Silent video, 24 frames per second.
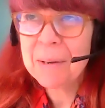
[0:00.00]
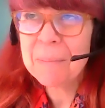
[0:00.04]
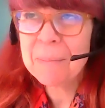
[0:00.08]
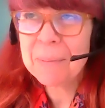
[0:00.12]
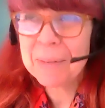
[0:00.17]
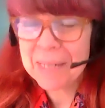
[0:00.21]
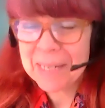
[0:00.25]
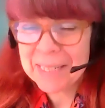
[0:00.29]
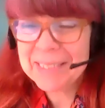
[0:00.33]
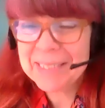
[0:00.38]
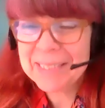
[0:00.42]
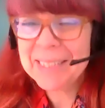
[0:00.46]

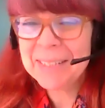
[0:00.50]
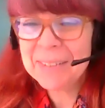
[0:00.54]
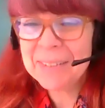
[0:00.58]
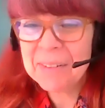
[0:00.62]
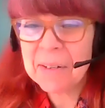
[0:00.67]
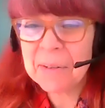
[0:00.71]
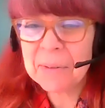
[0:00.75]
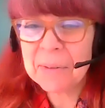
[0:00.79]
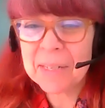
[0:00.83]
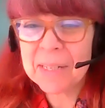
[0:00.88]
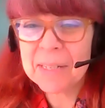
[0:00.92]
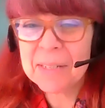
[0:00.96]
But I did
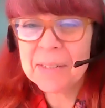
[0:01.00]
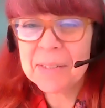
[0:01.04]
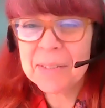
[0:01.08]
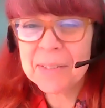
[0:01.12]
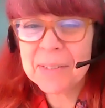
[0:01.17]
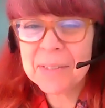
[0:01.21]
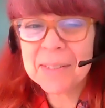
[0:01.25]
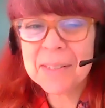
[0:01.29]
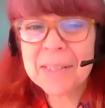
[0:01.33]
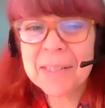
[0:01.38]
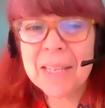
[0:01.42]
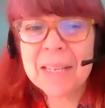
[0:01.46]

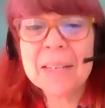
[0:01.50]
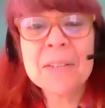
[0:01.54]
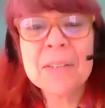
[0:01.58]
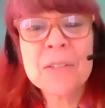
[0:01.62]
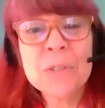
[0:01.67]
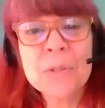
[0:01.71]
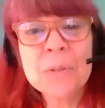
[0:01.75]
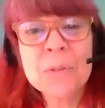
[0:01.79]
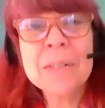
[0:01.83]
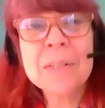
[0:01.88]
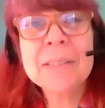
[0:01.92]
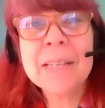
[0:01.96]
notice that as
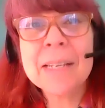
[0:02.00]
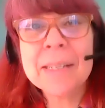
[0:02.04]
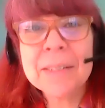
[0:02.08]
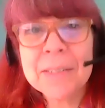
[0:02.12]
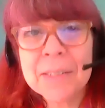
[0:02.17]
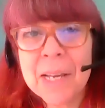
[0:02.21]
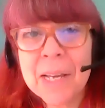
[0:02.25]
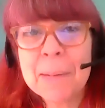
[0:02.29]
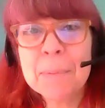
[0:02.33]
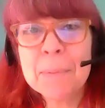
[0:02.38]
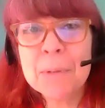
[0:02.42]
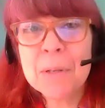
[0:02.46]
soon as I
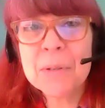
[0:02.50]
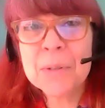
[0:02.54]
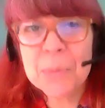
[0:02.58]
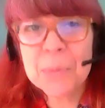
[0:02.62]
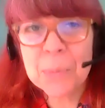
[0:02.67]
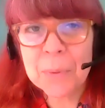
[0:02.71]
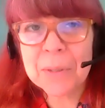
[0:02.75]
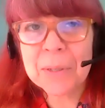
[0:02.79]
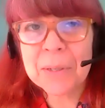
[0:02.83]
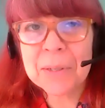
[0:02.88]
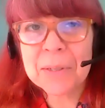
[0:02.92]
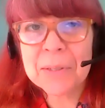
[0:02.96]
typed those
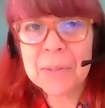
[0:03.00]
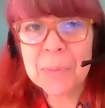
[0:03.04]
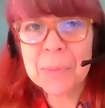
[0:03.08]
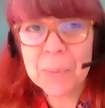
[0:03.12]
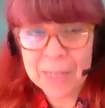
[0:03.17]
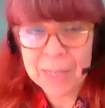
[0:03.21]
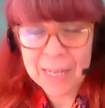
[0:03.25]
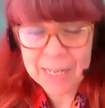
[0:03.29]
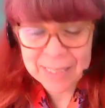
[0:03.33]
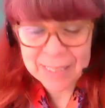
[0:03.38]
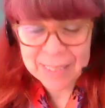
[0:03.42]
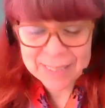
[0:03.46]
words
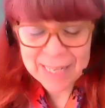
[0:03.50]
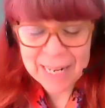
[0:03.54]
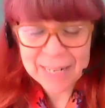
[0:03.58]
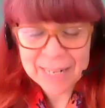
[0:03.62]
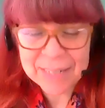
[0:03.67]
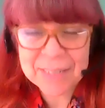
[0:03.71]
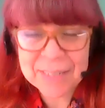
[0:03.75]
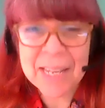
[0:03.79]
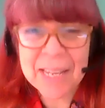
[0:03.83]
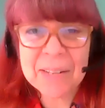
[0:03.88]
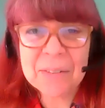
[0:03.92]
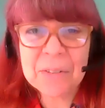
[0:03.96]
when I
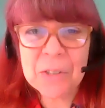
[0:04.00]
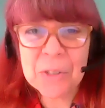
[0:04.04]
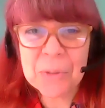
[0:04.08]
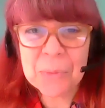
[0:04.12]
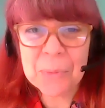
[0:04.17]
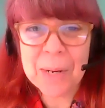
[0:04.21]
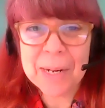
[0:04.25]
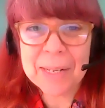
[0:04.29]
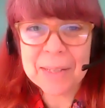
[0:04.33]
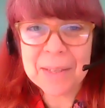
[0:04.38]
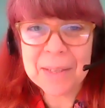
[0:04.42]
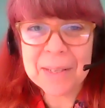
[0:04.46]
sat down to
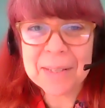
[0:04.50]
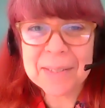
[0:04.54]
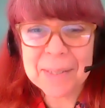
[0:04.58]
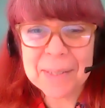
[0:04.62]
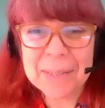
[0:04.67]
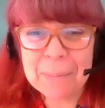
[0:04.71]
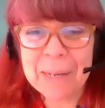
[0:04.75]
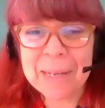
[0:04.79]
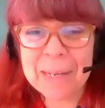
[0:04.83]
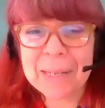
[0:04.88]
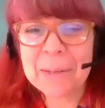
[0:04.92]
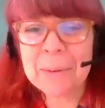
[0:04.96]
write this
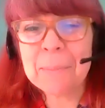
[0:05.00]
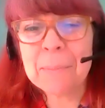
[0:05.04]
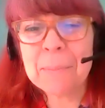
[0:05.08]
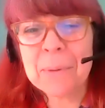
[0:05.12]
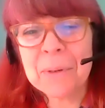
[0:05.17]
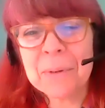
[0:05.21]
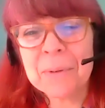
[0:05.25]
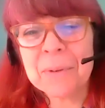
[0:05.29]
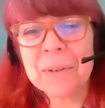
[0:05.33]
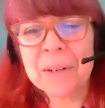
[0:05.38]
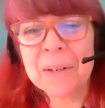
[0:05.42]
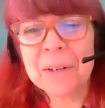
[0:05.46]
at my
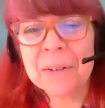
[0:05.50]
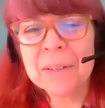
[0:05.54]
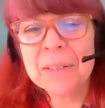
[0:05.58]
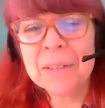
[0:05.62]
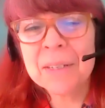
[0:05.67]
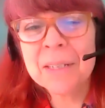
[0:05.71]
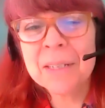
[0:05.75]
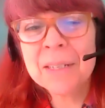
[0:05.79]
computer,